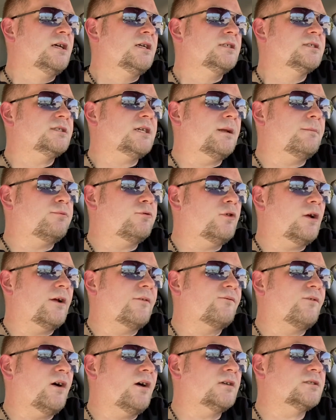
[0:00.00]
said employer,
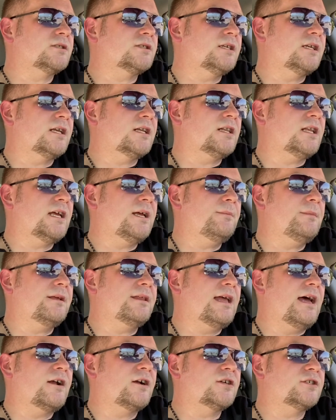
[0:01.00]
falsely claiming
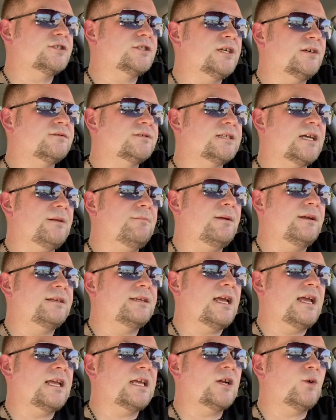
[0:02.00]
that her shifts had been
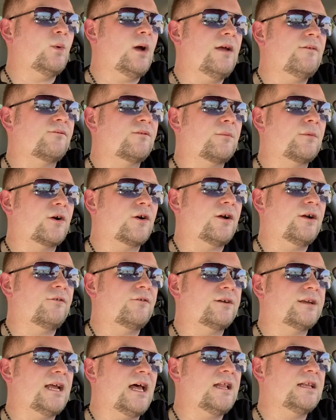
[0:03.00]
taken away from her in
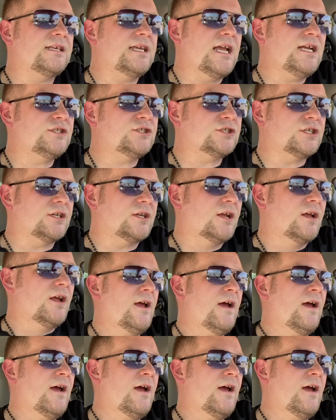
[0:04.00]
retaliation